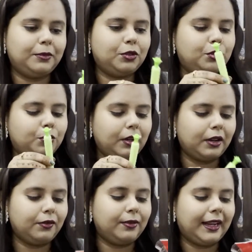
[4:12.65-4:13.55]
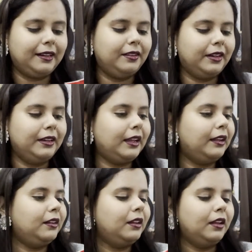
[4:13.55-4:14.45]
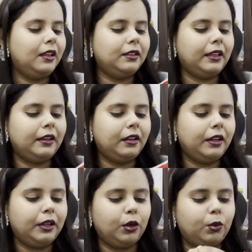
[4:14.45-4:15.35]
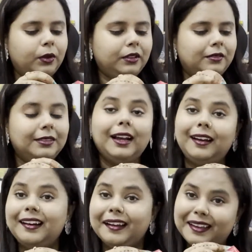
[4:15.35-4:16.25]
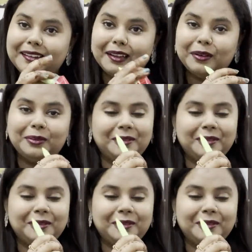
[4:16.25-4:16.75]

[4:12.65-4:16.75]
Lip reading: So 2 are of light green and then a yellow one. Yeah, again yellow.